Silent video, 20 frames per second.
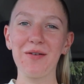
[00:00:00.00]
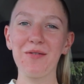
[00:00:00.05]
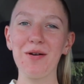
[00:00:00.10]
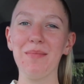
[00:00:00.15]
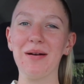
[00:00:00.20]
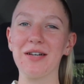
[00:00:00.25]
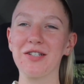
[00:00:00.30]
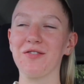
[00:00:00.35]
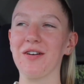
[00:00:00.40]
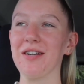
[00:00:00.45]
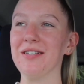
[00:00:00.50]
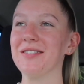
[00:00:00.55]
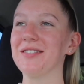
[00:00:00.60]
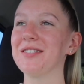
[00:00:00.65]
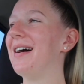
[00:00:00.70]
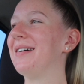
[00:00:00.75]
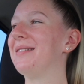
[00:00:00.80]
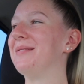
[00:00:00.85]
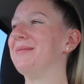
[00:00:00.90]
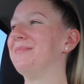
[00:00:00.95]
like we're best friends.
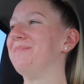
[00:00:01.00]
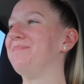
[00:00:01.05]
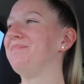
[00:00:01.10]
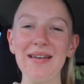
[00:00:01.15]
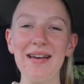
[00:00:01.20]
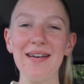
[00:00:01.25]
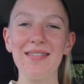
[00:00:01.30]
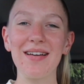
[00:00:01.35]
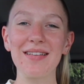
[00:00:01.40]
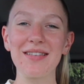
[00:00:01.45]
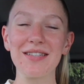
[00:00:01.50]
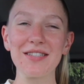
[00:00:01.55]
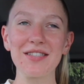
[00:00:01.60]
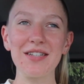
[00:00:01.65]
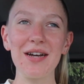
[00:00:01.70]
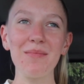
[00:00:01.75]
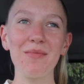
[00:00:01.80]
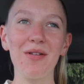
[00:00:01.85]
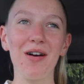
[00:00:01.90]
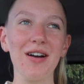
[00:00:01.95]
But yeah, like this
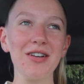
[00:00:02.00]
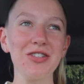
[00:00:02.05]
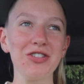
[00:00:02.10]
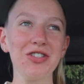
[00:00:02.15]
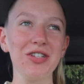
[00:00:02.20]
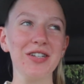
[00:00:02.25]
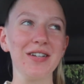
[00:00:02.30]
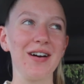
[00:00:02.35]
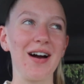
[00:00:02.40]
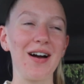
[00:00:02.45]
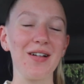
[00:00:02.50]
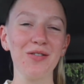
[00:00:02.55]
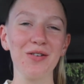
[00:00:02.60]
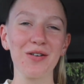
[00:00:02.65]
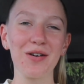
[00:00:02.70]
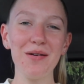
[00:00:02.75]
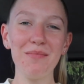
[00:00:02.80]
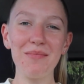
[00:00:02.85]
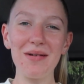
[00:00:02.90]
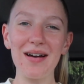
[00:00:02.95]
time last year, I
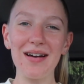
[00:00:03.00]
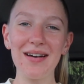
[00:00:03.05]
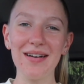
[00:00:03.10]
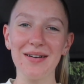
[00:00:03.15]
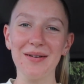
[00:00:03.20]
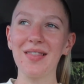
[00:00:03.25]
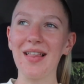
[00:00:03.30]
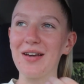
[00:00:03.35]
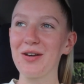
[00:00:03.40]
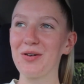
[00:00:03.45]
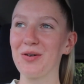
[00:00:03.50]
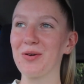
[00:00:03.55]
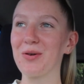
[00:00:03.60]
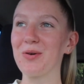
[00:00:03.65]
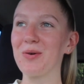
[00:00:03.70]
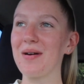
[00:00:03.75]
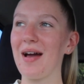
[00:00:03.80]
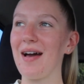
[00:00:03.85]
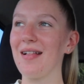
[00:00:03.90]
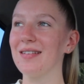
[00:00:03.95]
look at my like
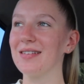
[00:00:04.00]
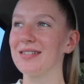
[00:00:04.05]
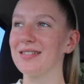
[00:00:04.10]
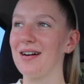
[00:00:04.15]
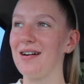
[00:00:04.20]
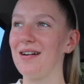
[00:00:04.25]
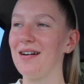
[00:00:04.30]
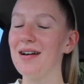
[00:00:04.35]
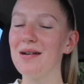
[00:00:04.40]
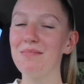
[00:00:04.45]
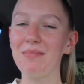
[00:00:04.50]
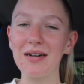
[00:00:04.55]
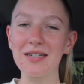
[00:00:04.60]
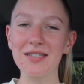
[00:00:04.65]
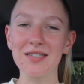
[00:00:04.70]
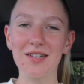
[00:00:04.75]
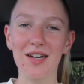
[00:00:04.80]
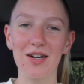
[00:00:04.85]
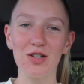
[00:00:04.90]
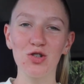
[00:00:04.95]
Google Calendar and my
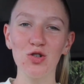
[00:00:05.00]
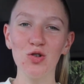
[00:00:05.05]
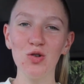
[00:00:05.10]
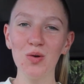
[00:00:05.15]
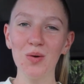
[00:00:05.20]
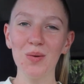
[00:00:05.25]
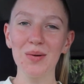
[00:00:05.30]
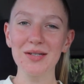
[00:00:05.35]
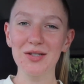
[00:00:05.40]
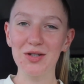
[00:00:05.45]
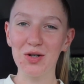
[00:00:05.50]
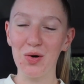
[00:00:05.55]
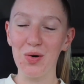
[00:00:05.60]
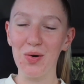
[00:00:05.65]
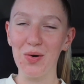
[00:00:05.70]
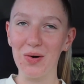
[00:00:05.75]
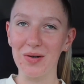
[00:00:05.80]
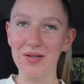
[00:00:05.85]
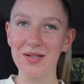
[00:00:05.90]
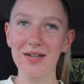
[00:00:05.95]
schedule was
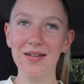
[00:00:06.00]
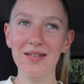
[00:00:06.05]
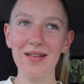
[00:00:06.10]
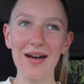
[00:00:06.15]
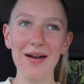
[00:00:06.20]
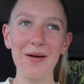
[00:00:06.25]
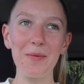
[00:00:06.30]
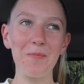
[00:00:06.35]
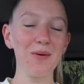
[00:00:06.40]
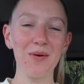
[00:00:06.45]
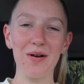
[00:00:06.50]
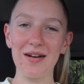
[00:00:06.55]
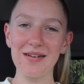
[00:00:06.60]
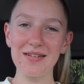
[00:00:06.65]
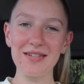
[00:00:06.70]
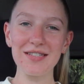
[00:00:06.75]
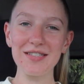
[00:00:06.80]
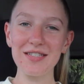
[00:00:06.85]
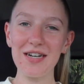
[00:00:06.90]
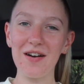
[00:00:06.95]
cooked. Like we were
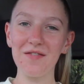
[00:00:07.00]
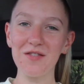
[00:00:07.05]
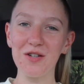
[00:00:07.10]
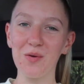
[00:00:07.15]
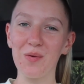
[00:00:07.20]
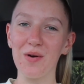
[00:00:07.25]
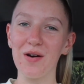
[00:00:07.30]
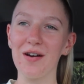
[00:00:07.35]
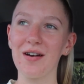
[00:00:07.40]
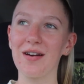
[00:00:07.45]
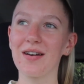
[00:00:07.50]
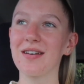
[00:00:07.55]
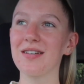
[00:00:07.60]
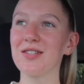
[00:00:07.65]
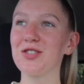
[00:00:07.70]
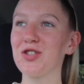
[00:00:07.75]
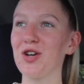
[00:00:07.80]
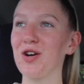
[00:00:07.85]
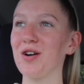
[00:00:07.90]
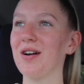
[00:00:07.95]
understaffed at work,
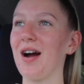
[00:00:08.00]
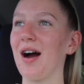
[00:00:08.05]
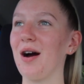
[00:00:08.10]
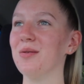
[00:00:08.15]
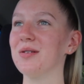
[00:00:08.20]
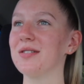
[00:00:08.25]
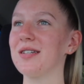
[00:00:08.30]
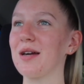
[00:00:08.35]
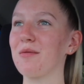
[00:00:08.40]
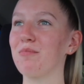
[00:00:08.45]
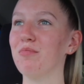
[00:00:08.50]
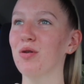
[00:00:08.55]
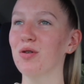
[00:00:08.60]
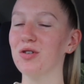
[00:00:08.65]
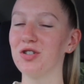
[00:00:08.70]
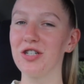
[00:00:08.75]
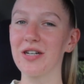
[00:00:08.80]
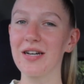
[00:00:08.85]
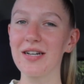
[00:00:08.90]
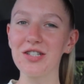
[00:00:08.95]
so I was like
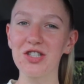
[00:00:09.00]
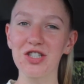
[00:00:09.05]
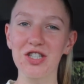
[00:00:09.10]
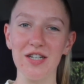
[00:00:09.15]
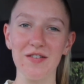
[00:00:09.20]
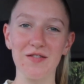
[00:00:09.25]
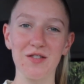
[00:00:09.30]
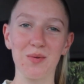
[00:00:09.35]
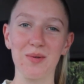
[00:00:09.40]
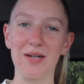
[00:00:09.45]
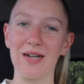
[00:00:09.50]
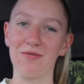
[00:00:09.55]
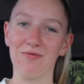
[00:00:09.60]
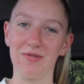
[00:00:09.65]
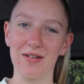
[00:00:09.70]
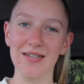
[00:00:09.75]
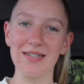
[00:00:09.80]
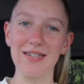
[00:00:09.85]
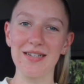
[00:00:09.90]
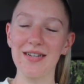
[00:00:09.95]
pushing in shifts when I
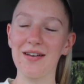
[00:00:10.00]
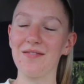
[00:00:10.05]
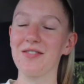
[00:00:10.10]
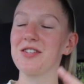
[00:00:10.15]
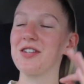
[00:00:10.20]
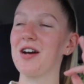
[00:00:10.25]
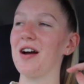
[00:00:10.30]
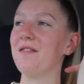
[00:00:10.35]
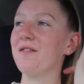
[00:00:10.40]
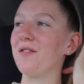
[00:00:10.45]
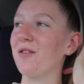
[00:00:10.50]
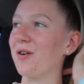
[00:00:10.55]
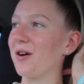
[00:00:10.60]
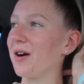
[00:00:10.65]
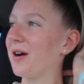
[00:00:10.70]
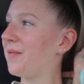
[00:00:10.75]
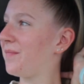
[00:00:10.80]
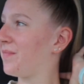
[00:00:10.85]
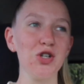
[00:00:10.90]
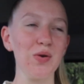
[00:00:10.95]
really didn't have the time for
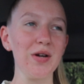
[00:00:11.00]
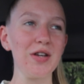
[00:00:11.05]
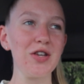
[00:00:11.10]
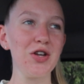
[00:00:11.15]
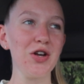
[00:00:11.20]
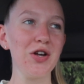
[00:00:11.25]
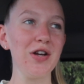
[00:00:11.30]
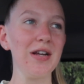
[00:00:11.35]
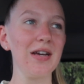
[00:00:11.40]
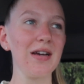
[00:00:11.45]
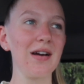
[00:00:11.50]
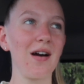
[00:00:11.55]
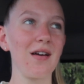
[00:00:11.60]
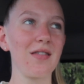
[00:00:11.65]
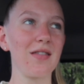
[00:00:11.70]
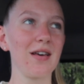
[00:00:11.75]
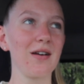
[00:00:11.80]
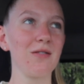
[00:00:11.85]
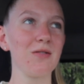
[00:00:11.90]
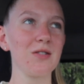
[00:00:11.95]
it. Doing uni, I
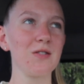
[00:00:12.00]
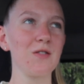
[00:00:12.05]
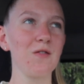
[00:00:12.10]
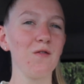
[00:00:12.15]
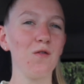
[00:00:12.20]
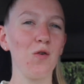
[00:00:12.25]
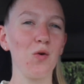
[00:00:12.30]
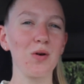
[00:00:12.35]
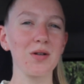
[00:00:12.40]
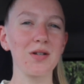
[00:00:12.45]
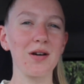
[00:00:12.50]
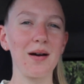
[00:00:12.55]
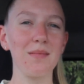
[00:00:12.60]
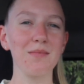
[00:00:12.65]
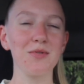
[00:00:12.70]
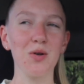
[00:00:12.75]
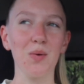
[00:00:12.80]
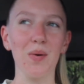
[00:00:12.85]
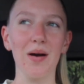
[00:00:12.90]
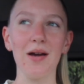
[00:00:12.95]
think it was 4
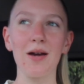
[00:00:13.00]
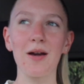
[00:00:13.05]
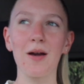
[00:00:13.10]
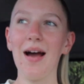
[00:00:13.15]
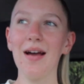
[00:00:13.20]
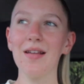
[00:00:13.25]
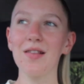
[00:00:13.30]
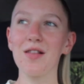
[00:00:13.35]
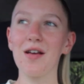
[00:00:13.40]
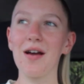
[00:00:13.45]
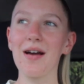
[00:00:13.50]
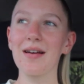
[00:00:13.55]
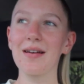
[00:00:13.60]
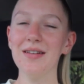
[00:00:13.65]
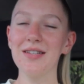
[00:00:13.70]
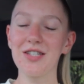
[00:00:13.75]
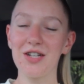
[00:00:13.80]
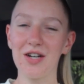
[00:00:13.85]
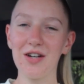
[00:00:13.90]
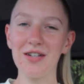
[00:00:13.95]
times a week. And like
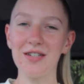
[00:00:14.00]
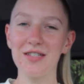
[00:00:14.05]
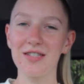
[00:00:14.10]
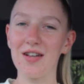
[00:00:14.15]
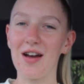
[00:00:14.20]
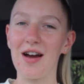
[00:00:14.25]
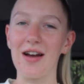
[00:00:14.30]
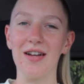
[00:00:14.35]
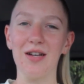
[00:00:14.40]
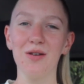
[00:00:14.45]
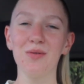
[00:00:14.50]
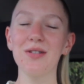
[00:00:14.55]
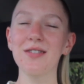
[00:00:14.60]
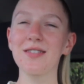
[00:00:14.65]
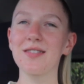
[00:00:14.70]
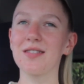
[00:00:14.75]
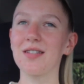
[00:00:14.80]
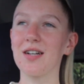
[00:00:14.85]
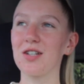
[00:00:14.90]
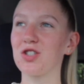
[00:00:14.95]
interior design, it was
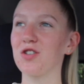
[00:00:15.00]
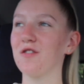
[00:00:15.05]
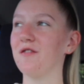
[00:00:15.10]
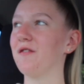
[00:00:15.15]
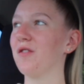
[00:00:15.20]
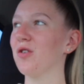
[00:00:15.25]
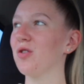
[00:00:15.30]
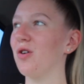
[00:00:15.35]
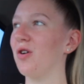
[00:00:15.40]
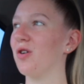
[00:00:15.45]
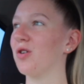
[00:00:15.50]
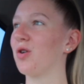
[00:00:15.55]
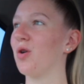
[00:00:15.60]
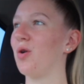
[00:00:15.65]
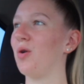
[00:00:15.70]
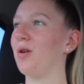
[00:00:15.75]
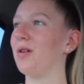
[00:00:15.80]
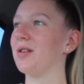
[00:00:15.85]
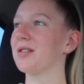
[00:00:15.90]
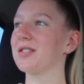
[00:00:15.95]
such a full-on
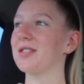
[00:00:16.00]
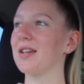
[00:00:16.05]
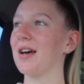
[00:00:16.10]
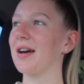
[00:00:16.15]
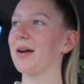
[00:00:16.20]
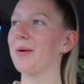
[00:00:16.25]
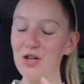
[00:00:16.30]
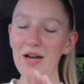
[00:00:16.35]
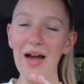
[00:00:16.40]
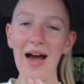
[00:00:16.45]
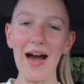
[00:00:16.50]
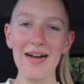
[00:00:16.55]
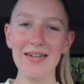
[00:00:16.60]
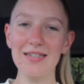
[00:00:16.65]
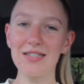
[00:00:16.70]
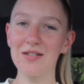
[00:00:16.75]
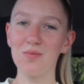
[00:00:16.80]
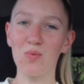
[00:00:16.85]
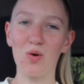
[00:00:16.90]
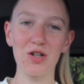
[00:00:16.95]
course. Like you
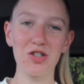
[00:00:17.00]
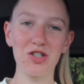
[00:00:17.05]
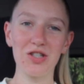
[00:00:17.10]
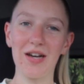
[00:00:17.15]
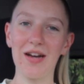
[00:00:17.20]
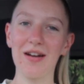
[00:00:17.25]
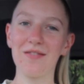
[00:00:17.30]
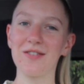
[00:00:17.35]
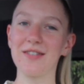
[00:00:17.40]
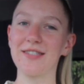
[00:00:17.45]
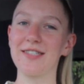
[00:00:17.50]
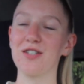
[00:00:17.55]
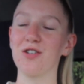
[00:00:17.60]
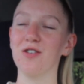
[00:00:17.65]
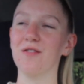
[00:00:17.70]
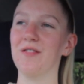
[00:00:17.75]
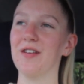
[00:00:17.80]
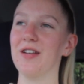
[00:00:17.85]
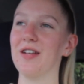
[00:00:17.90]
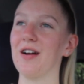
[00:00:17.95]
had to watch every
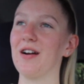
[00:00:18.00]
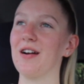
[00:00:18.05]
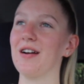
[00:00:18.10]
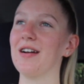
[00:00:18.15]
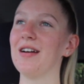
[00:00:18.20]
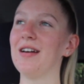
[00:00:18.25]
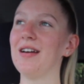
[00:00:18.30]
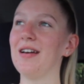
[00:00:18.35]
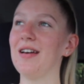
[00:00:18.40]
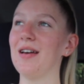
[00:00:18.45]
single video.